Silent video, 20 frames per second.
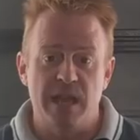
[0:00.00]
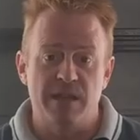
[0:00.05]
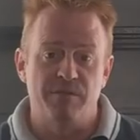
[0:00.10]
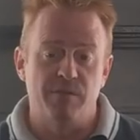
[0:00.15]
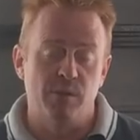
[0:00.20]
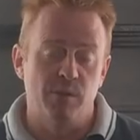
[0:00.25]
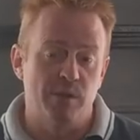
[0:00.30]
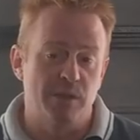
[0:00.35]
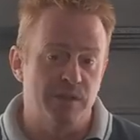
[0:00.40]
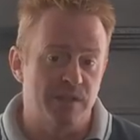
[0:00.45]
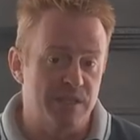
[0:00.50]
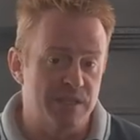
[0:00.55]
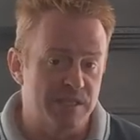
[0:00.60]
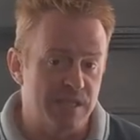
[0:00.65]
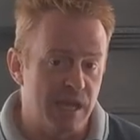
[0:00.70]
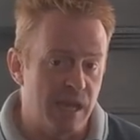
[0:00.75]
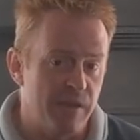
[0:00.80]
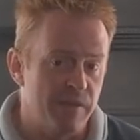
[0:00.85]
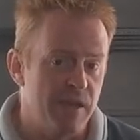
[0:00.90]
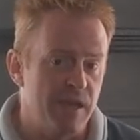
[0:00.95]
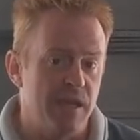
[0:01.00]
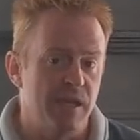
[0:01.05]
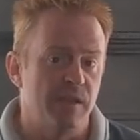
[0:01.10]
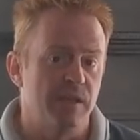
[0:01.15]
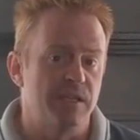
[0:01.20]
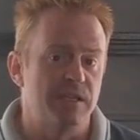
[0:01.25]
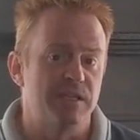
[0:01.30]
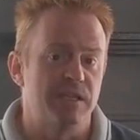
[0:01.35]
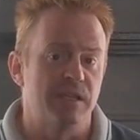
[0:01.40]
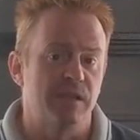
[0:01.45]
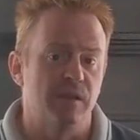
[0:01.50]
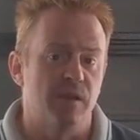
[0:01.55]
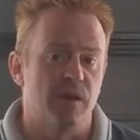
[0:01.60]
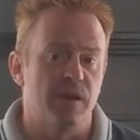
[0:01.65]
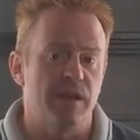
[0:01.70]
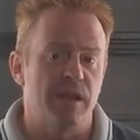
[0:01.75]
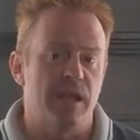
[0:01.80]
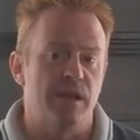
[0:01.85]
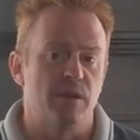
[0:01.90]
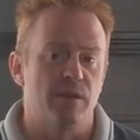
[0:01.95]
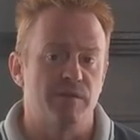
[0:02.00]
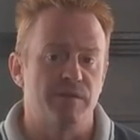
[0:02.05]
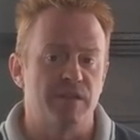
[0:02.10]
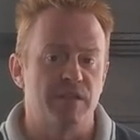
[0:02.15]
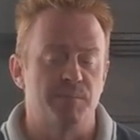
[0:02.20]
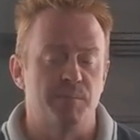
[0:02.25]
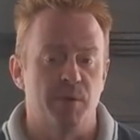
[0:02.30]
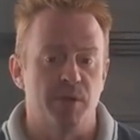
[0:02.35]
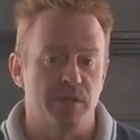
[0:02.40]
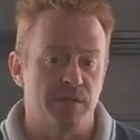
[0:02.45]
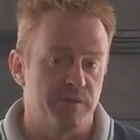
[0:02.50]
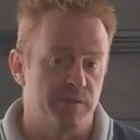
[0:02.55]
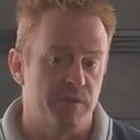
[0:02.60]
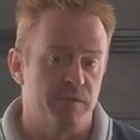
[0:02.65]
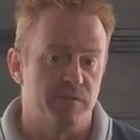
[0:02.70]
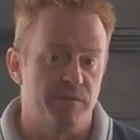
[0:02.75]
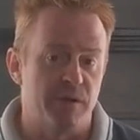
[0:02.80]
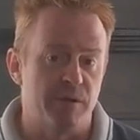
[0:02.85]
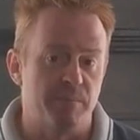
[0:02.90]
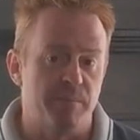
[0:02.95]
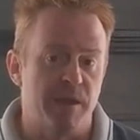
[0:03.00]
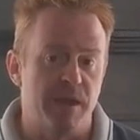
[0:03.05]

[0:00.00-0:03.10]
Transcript: have a look at this other LED light and I've exposed for the front